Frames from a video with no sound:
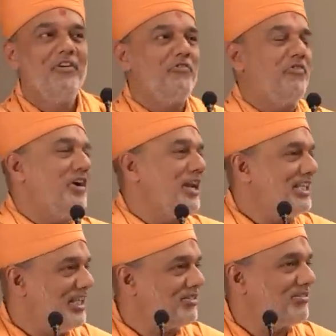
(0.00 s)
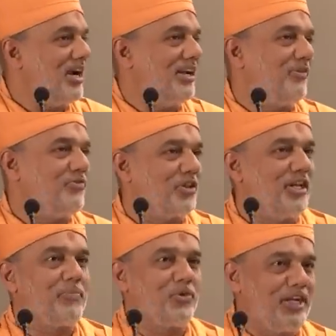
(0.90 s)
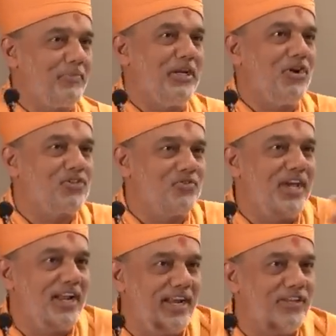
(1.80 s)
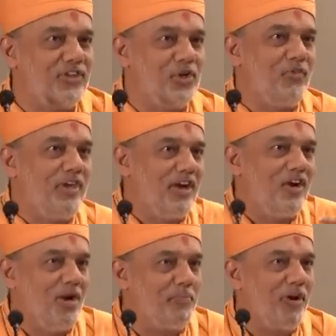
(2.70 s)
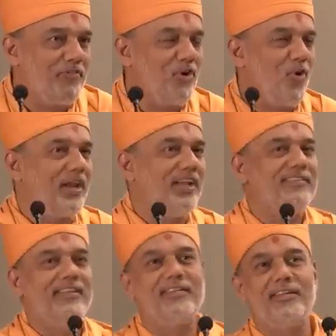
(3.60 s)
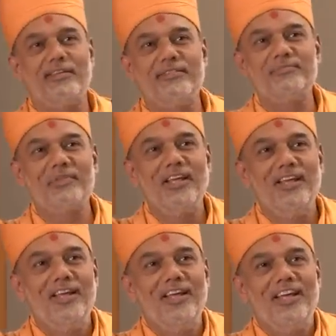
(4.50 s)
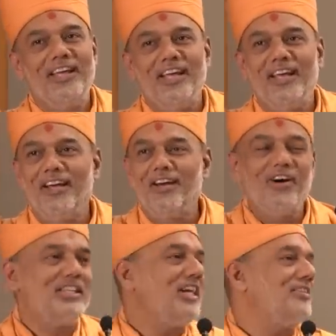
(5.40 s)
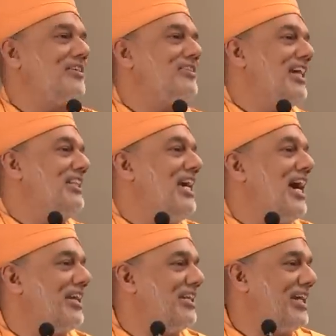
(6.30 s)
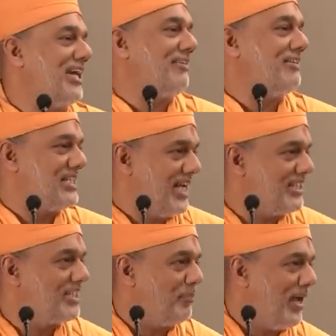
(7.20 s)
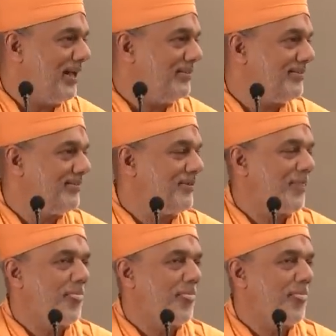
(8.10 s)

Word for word: Fundraising started for that project because we are an NGO, we are a non-profit organization. On the other side, the architect designs the plans.